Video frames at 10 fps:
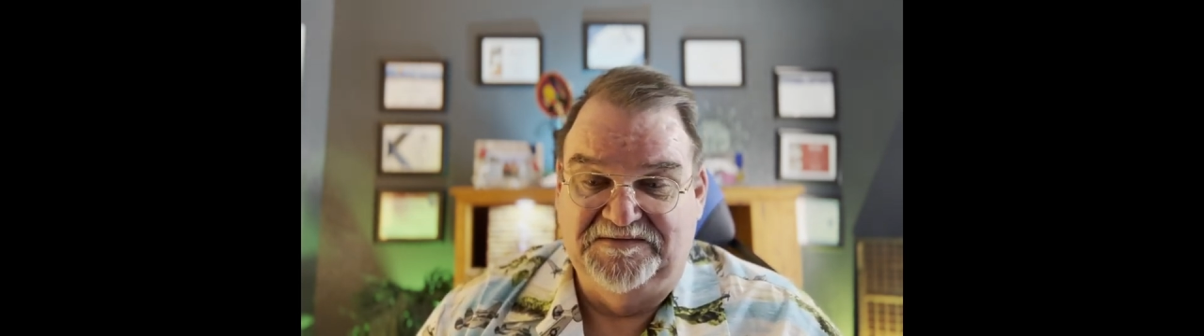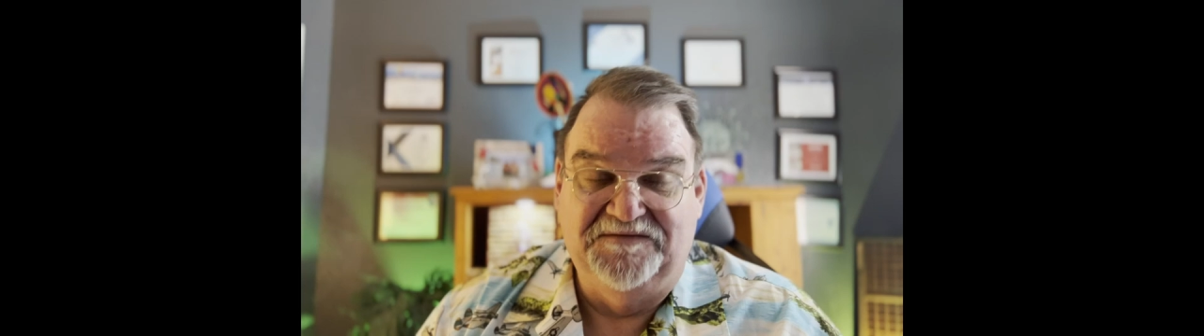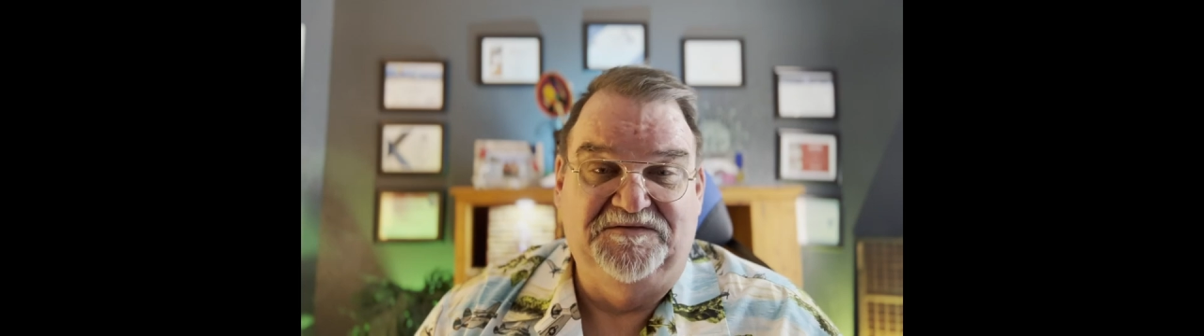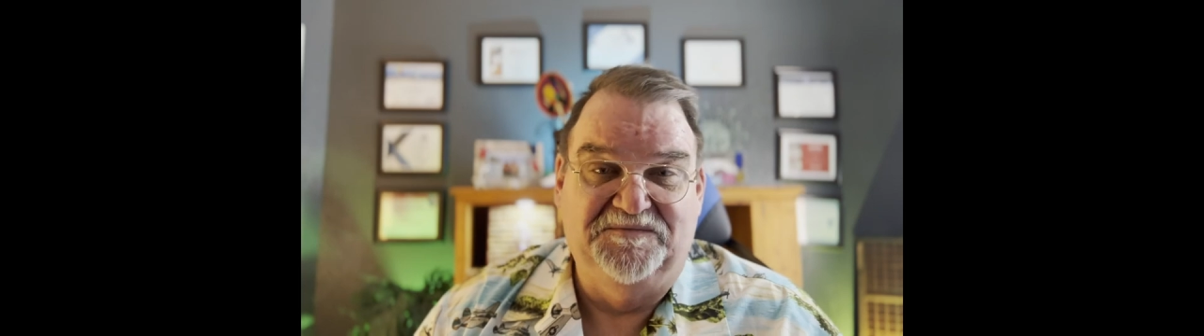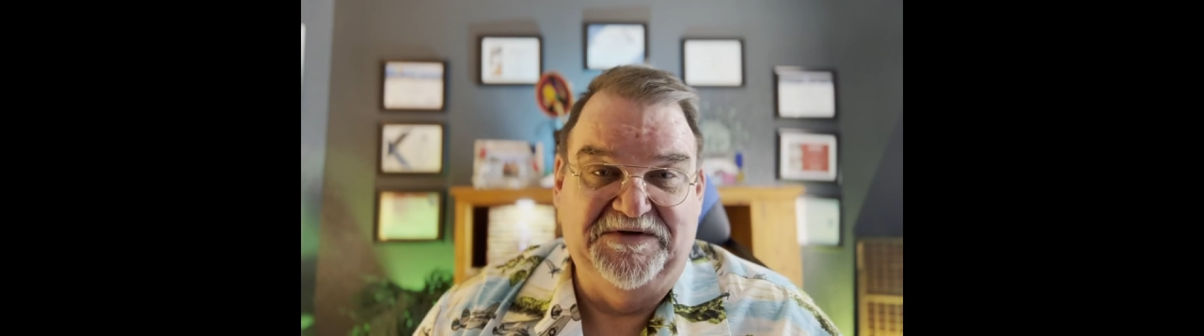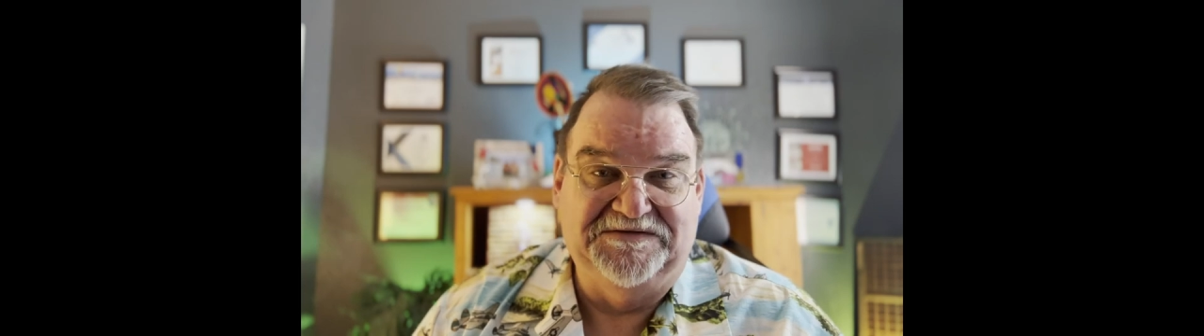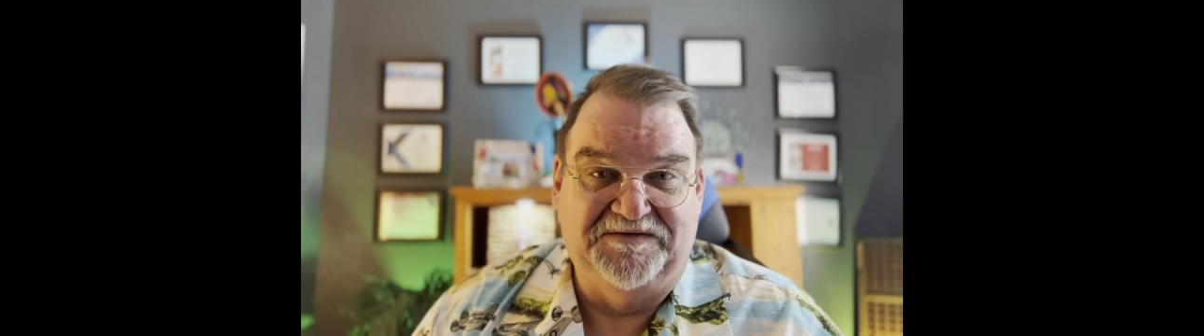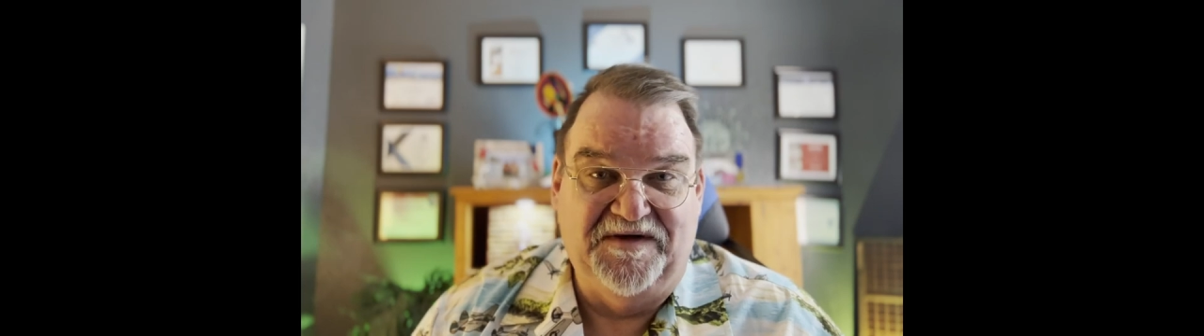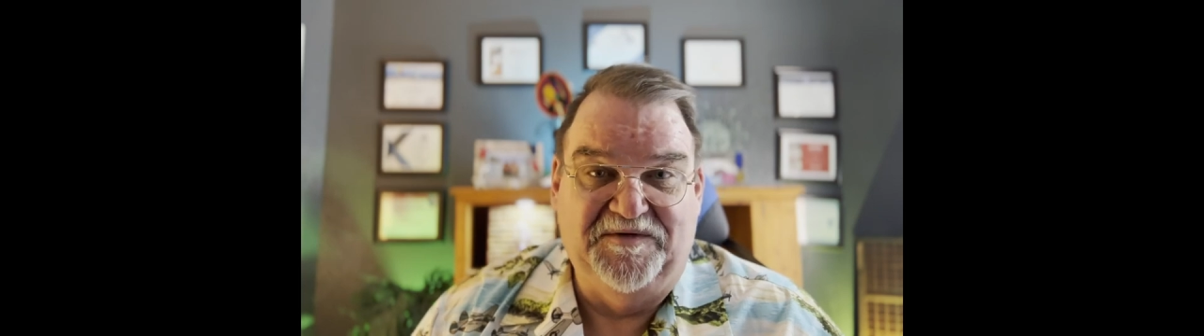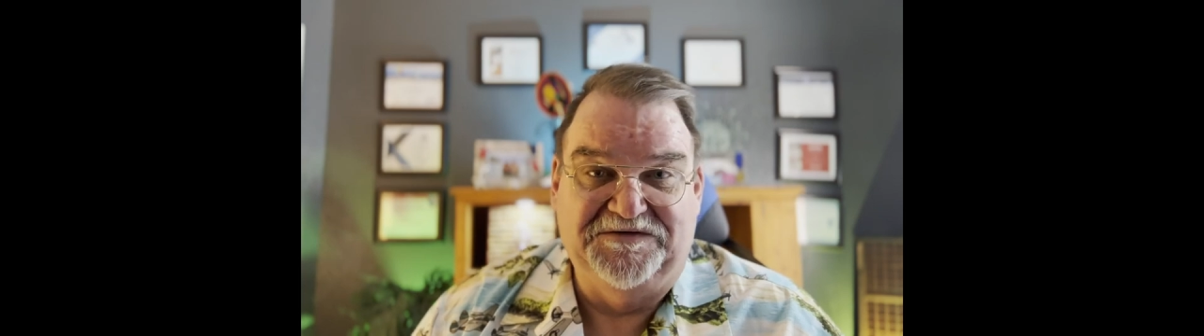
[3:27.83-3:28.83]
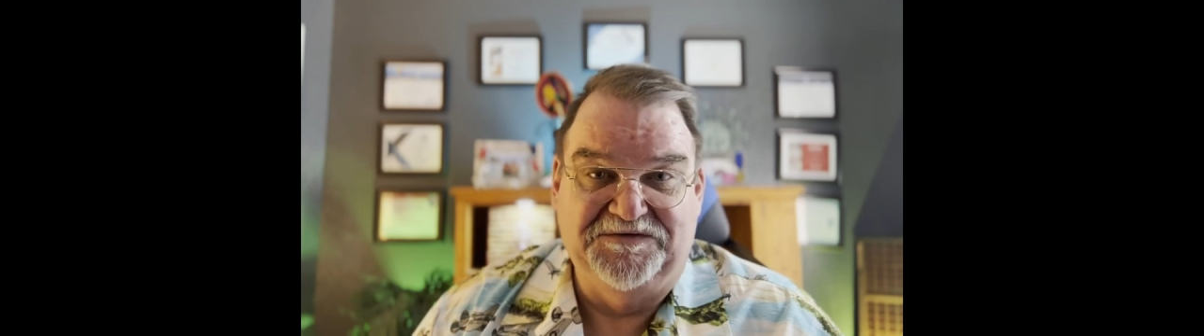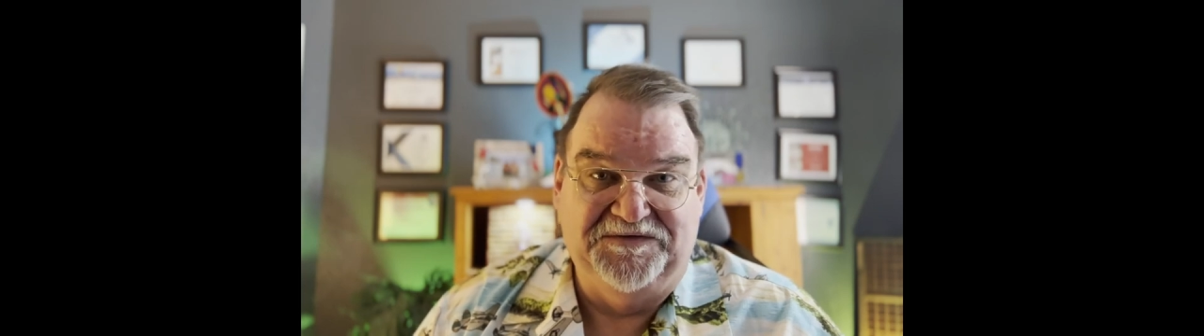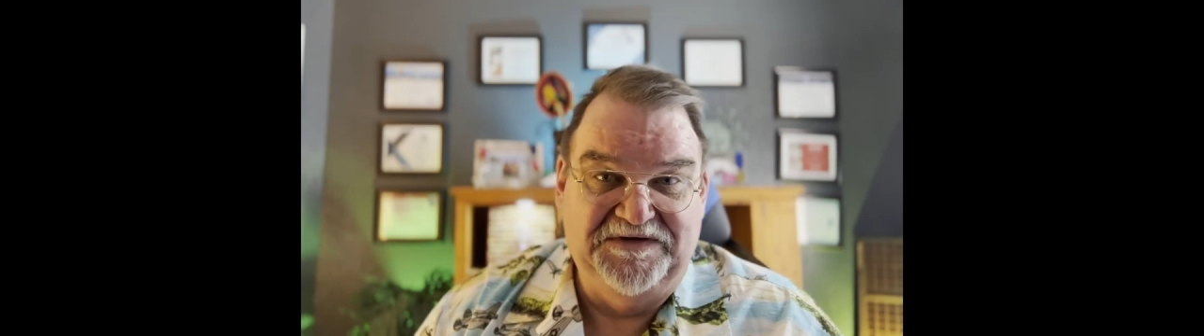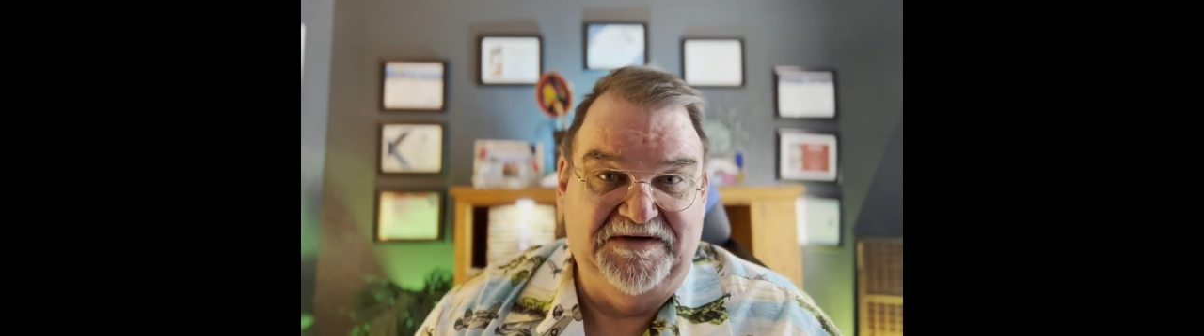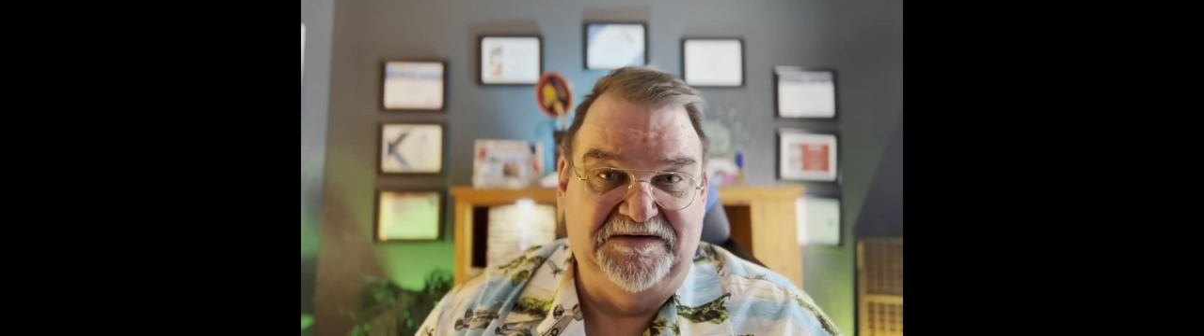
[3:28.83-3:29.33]
if it depends on how much you
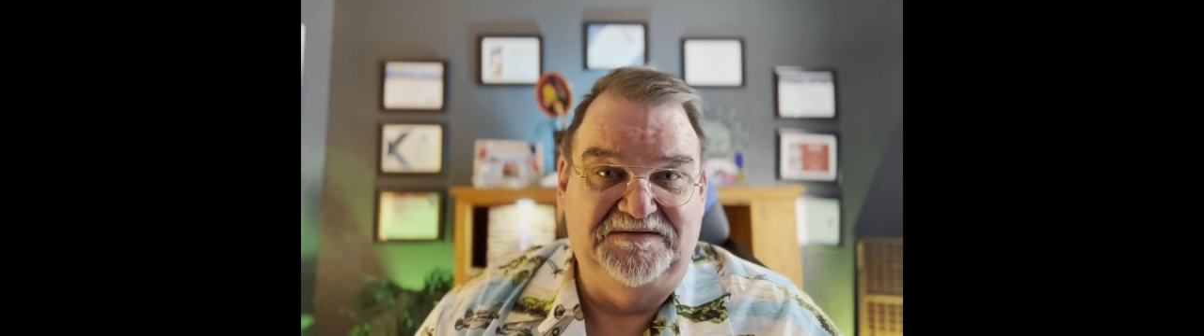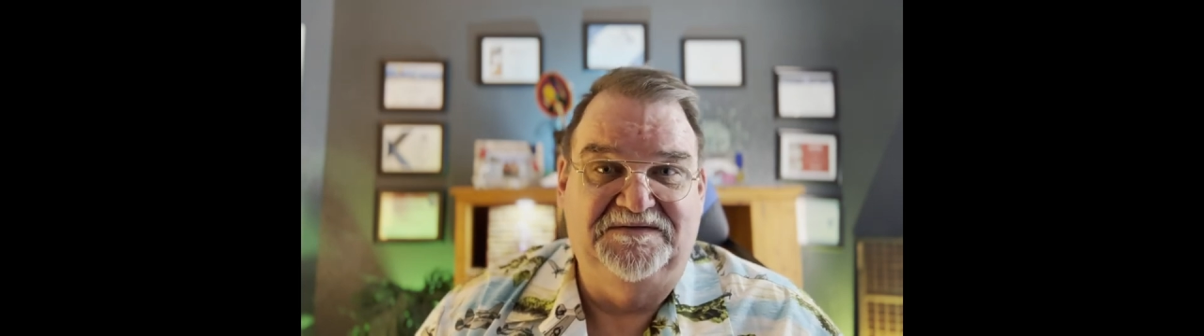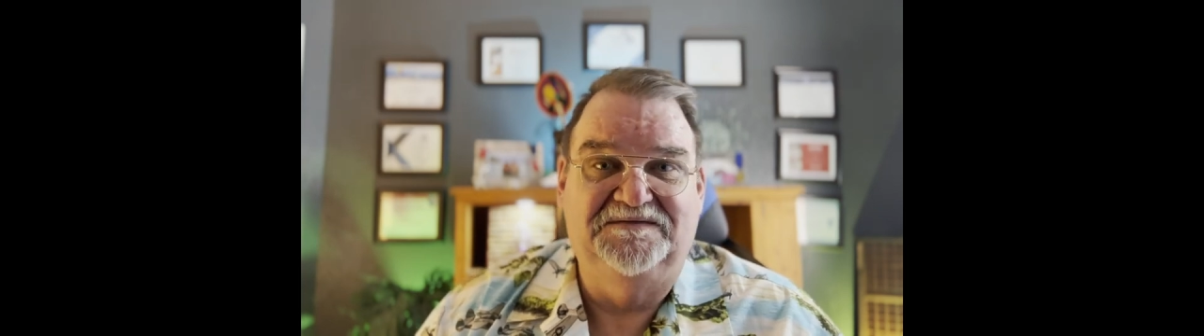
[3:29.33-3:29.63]
get,